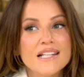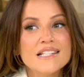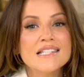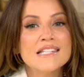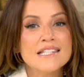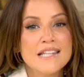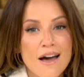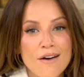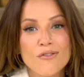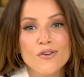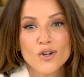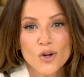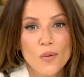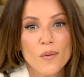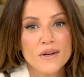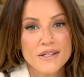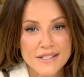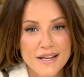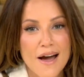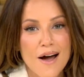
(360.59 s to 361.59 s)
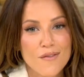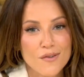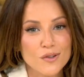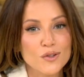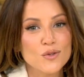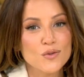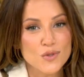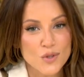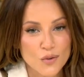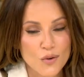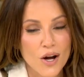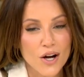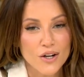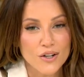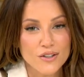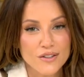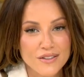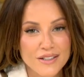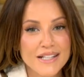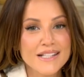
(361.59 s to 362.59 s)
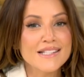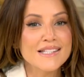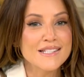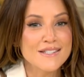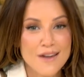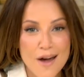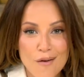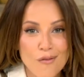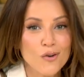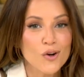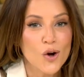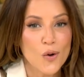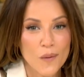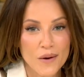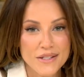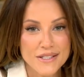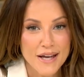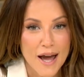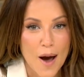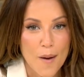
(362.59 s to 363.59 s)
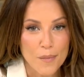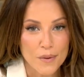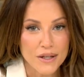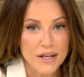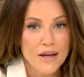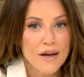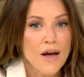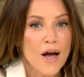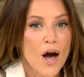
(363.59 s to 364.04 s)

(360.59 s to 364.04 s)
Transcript: is never going to have a losing record. It's never going to happen.